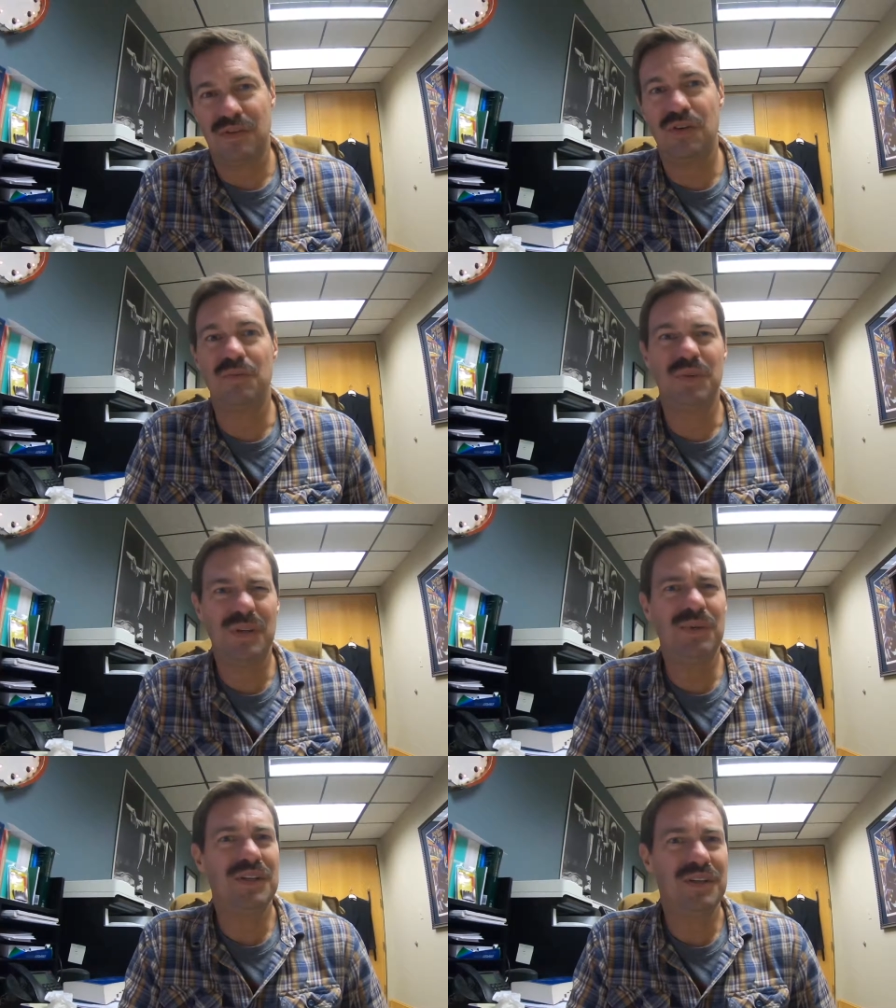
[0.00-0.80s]
Could it
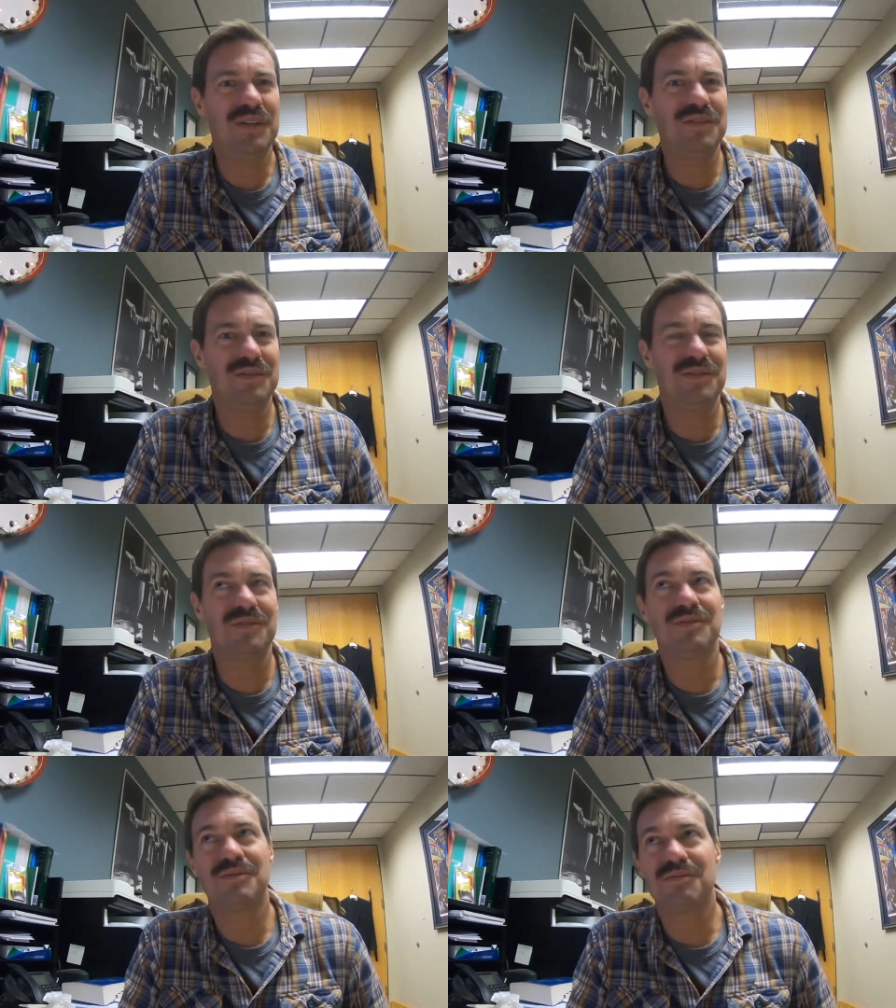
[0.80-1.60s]
be
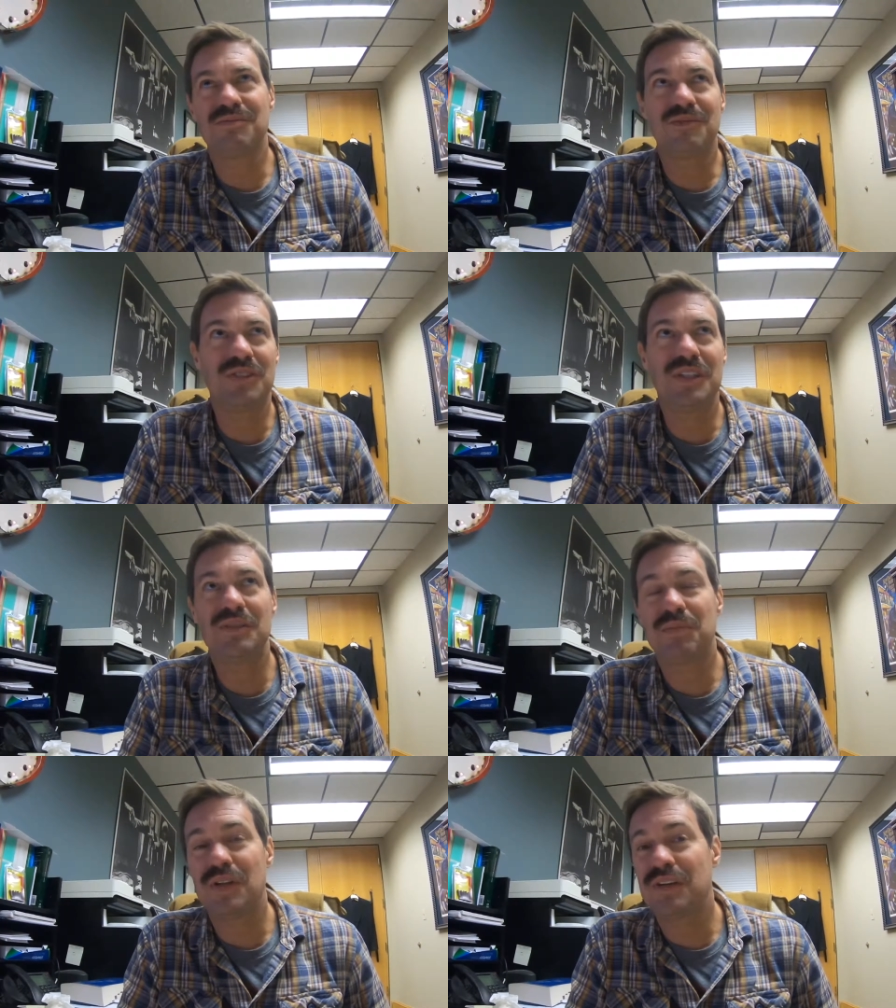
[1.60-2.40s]
because she
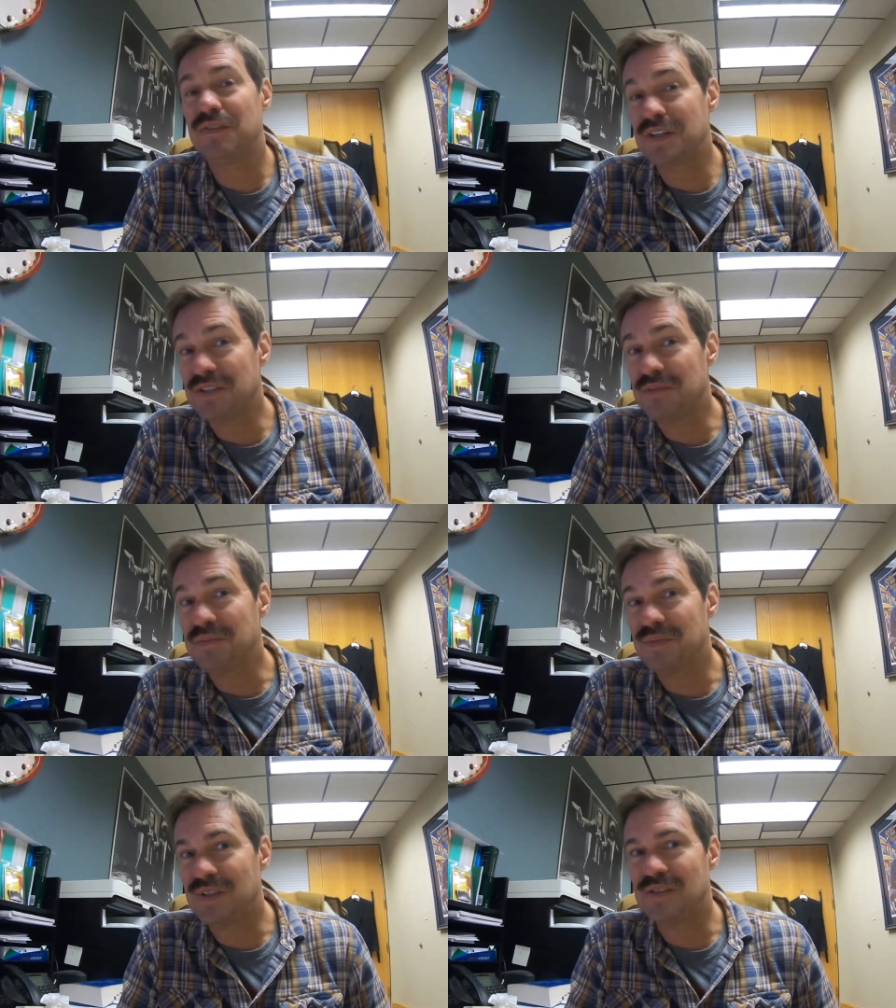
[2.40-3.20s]
could play
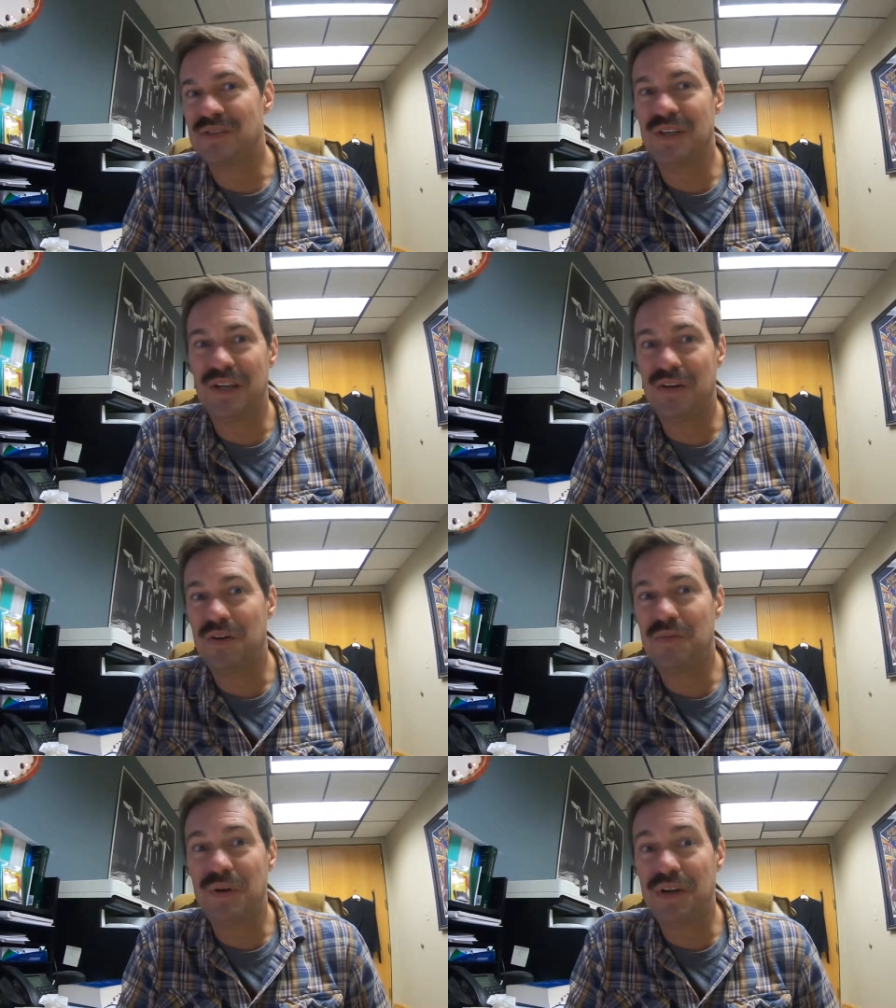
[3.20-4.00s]
victim and say,
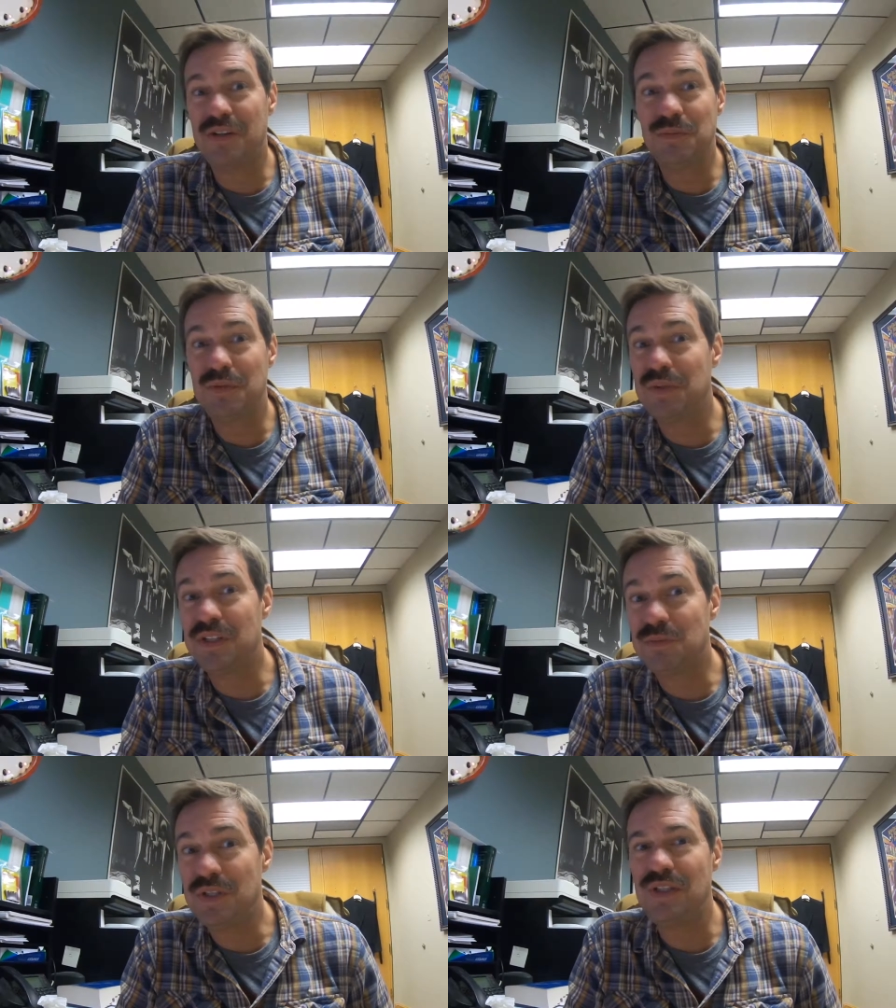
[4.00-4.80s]
oh, my husband
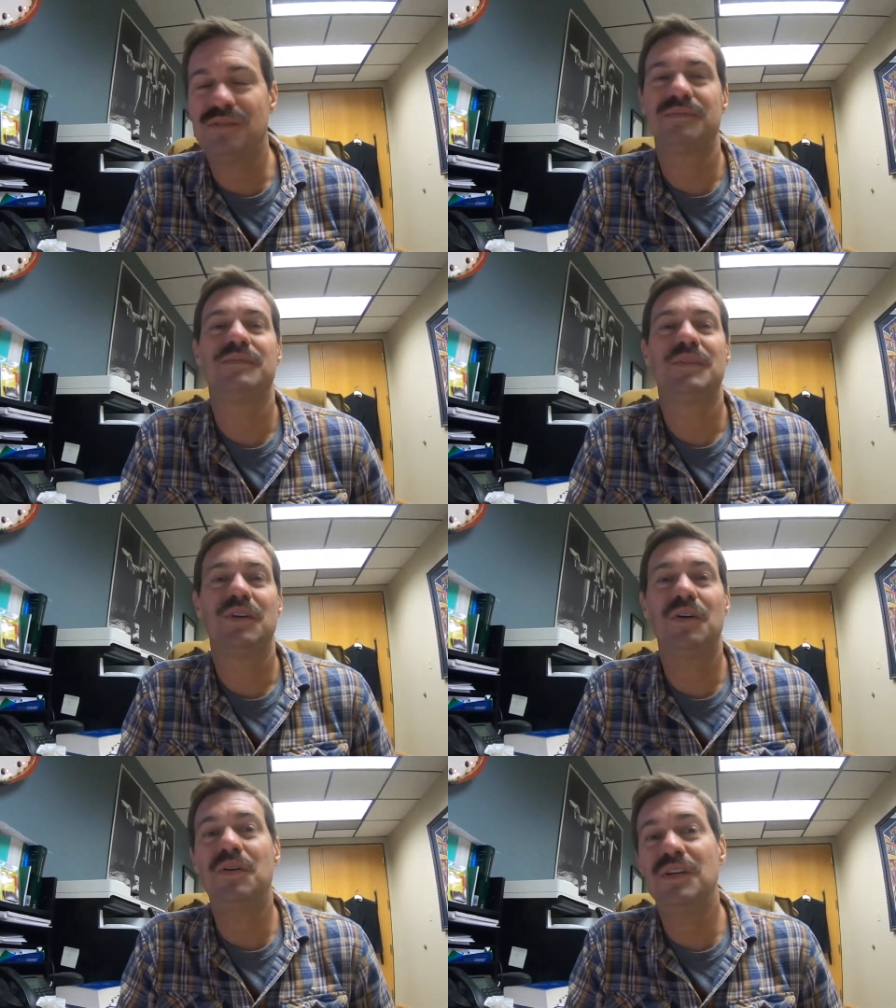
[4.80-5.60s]
beats me?
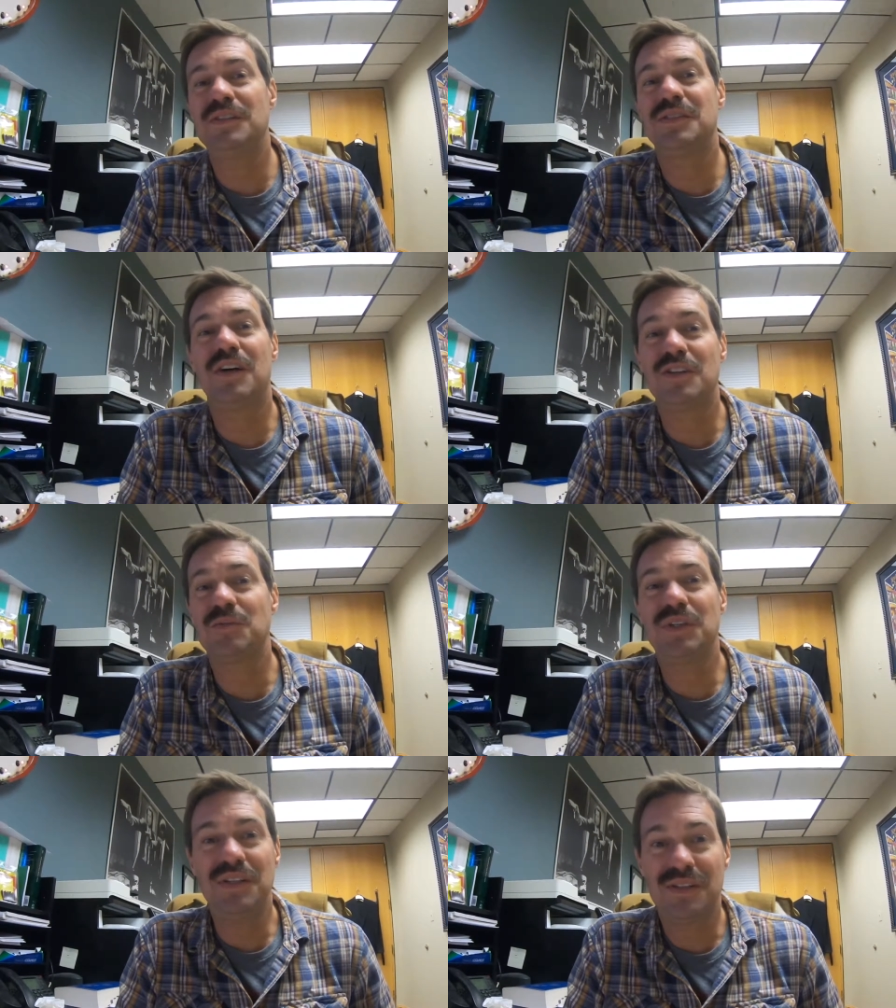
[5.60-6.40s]
Oh, he
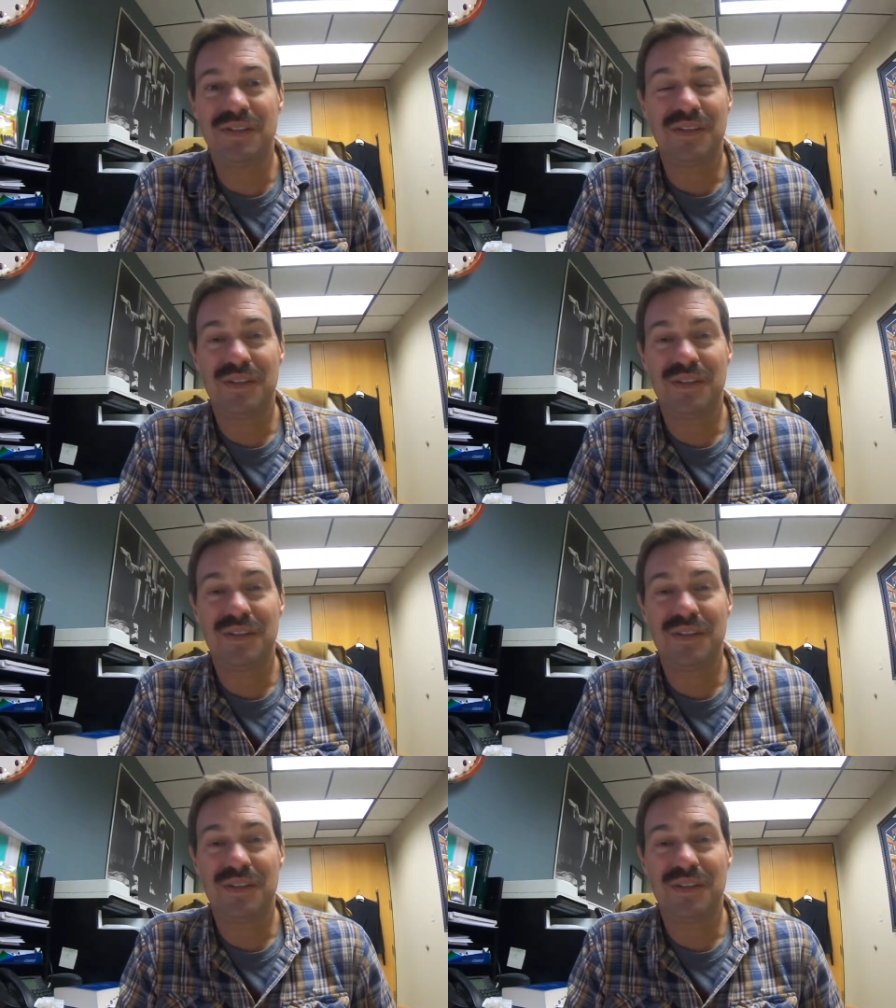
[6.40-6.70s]
stalks me?